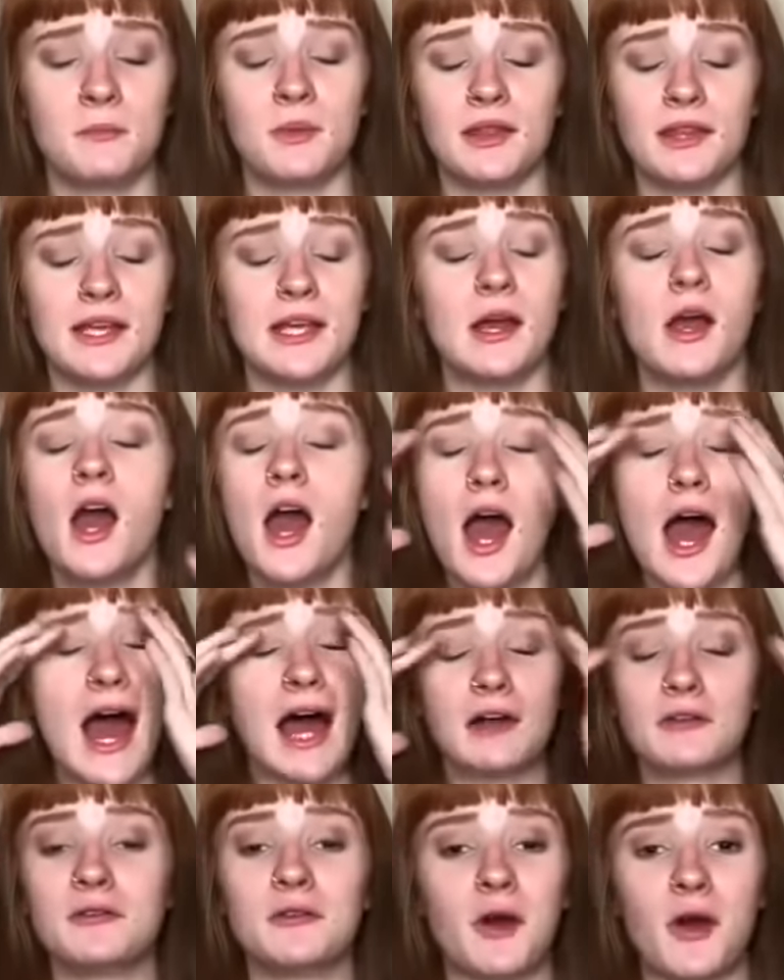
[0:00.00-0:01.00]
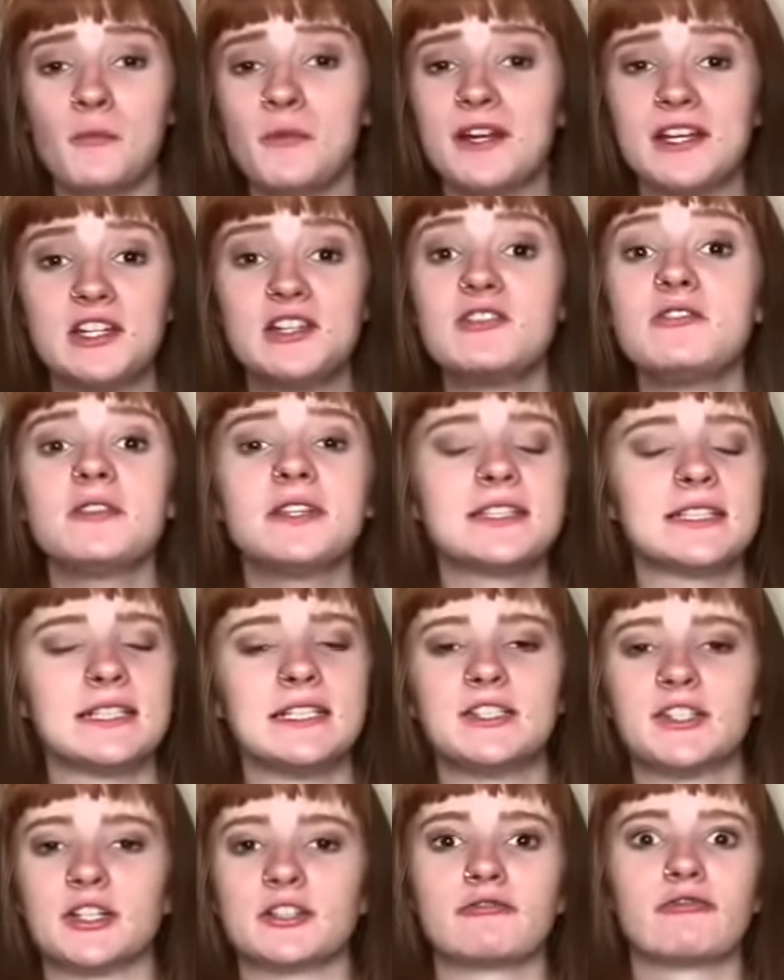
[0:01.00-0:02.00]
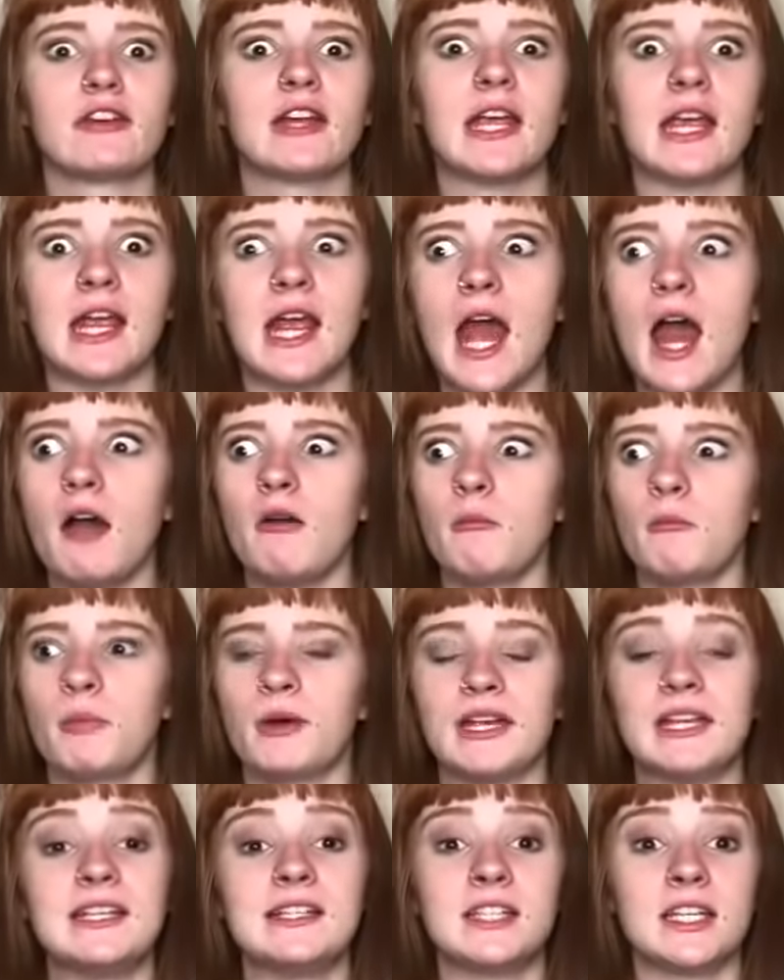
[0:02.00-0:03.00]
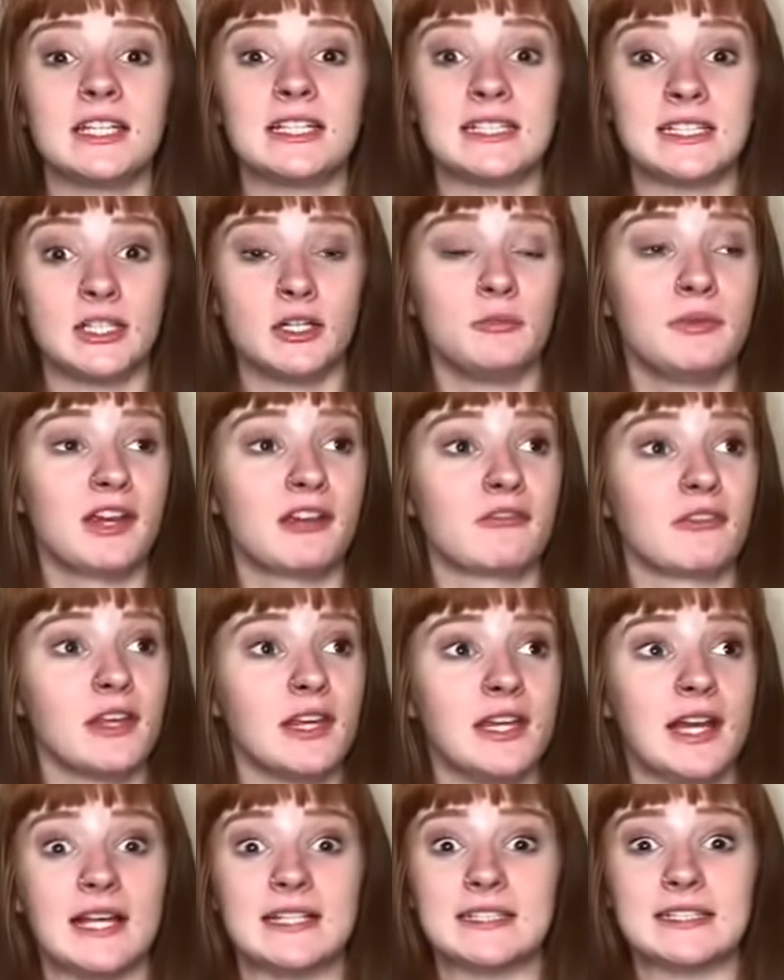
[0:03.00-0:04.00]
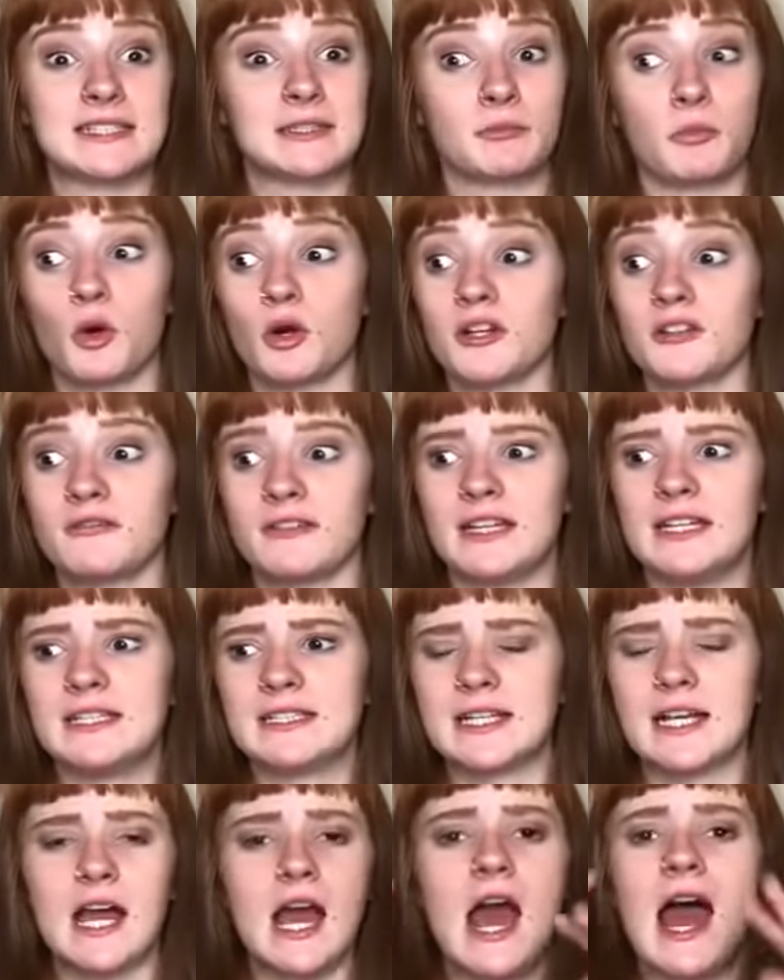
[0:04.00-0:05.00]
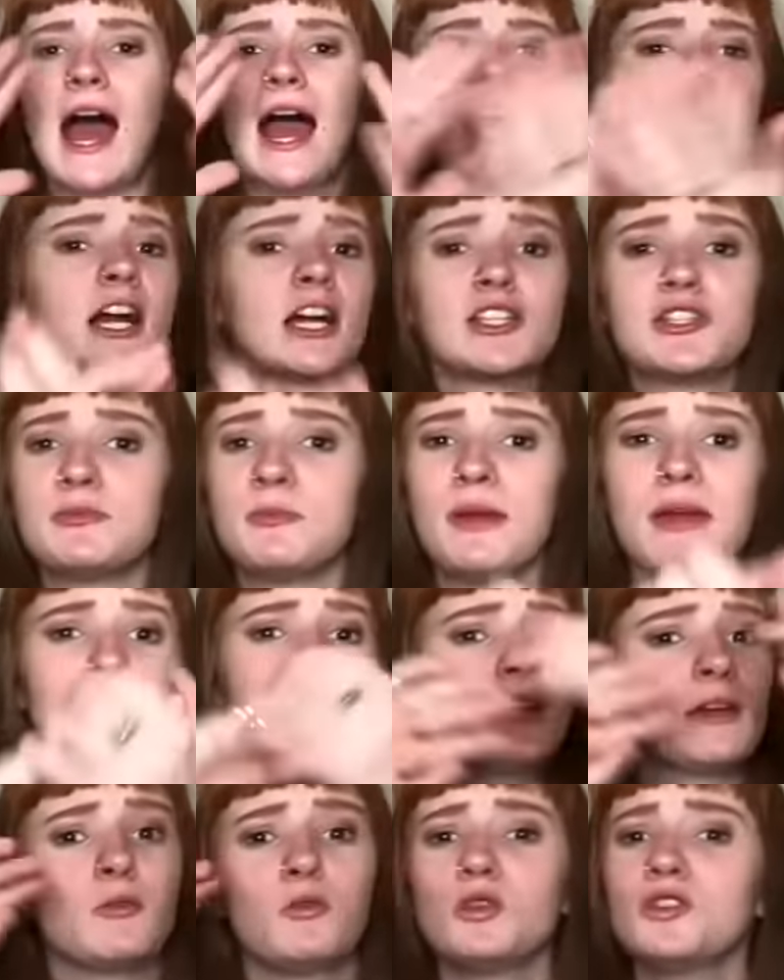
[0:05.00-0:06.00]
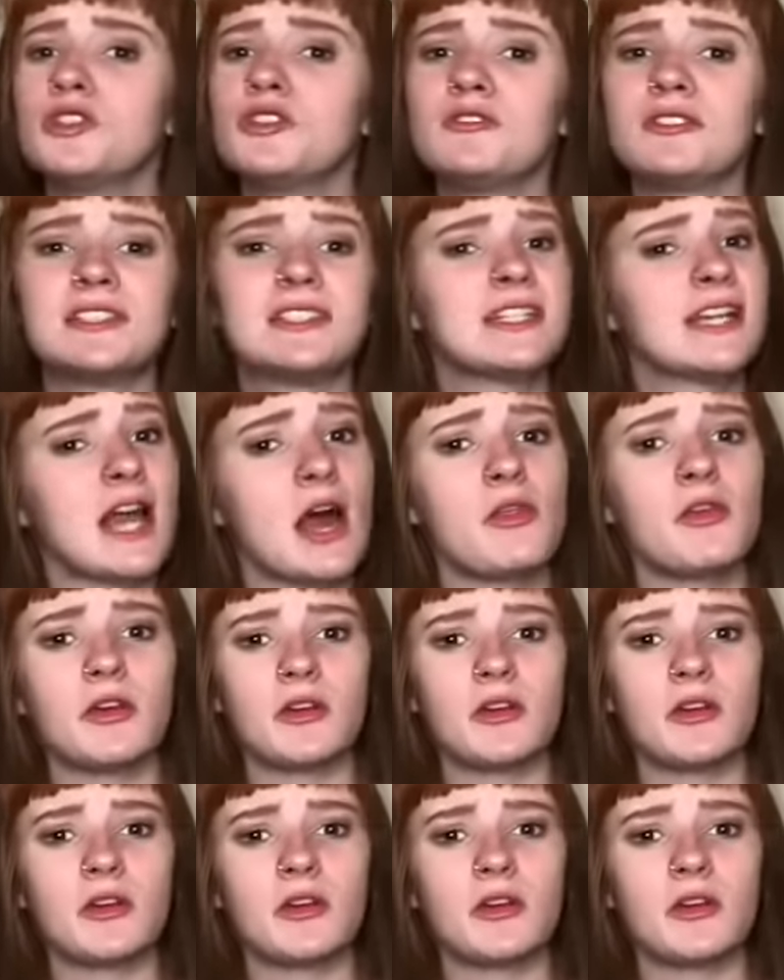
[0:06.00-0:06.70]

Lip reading: But, like, I don't know how I'm going to do this. And he starts freaking out, but he's, like, still being really nice and supportive. And he's like, I got you, babe. Like, we'll do this together.